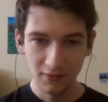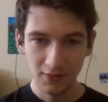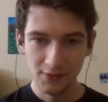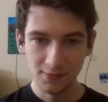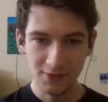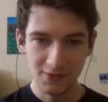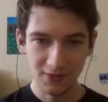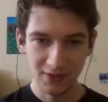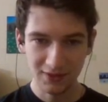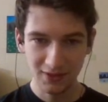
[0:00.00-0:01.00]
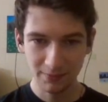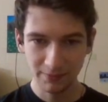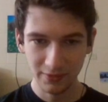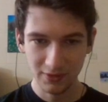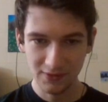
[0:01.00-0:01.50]
These ones on the
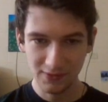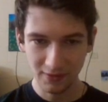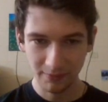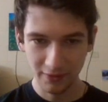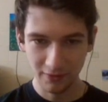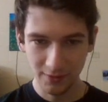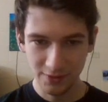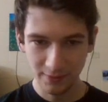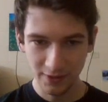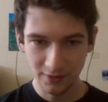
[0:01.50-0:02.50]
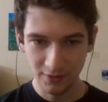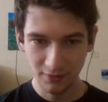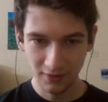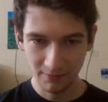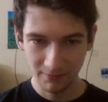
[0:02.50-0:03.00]
top, it does not matter which way you
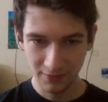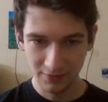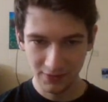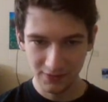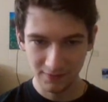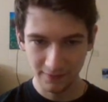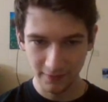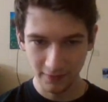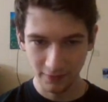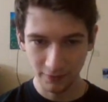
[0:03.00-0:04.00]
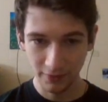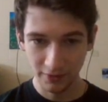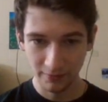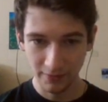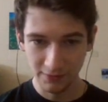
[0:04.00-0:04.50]
do them, just follow
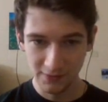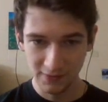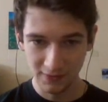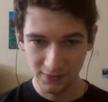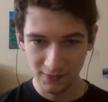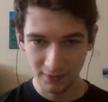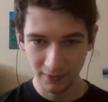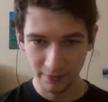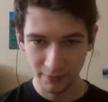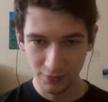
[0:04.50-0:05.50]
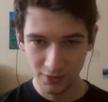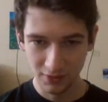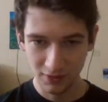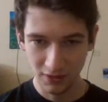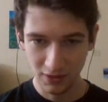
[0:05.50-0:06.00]
your mouse in a circular
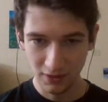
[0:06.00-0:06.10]
motion.